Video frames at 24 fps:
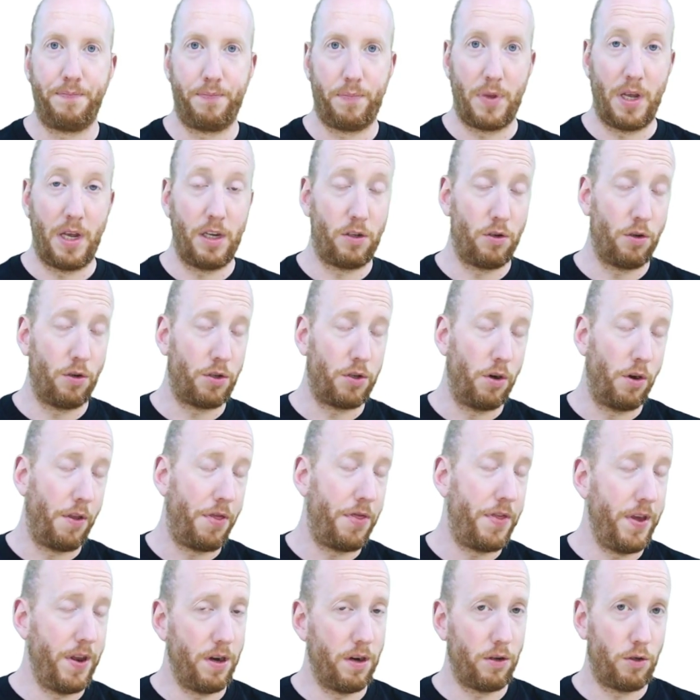is also a
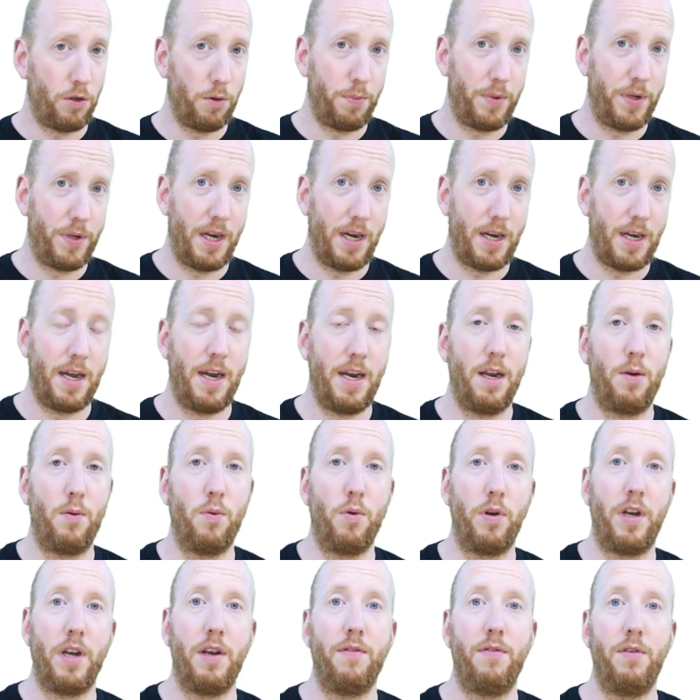thinner top deck, and it
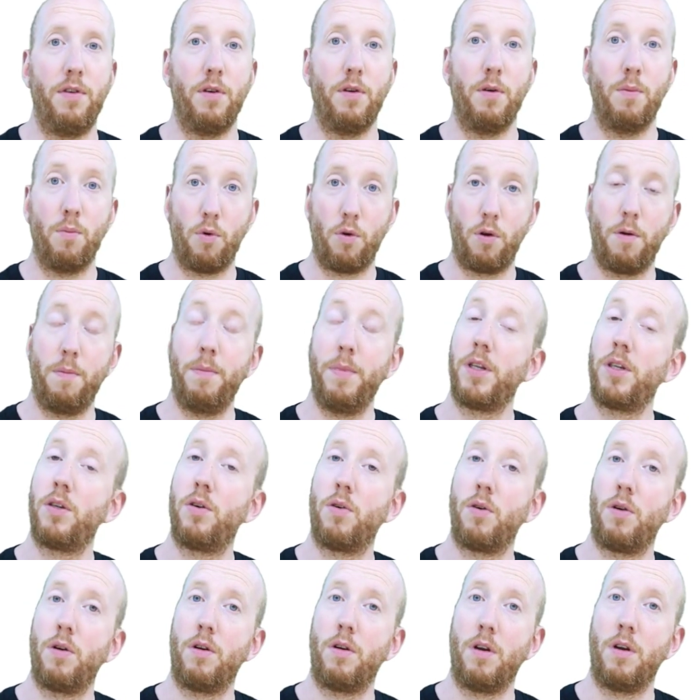will give you more
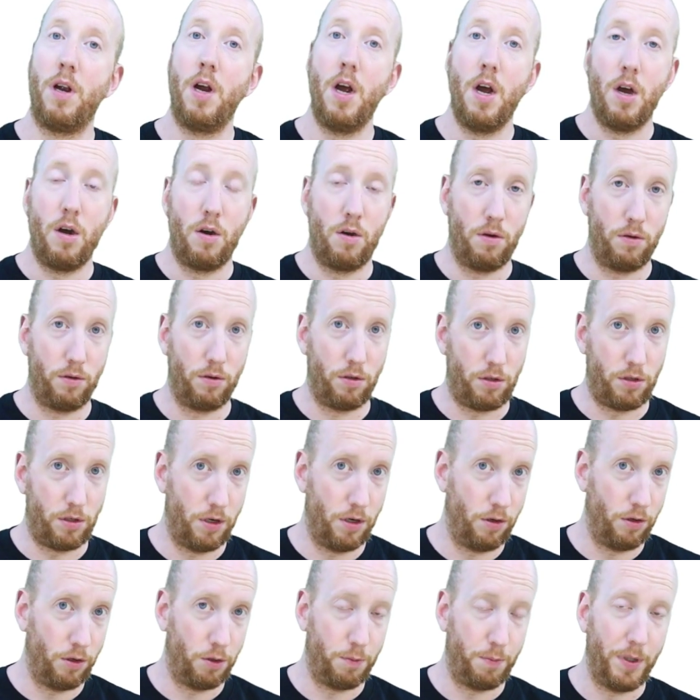mid-corner on
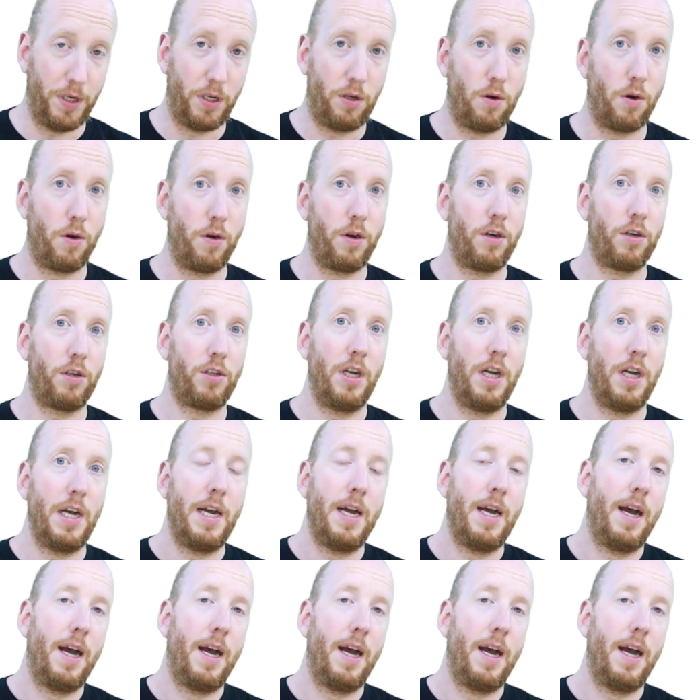slow speed corners.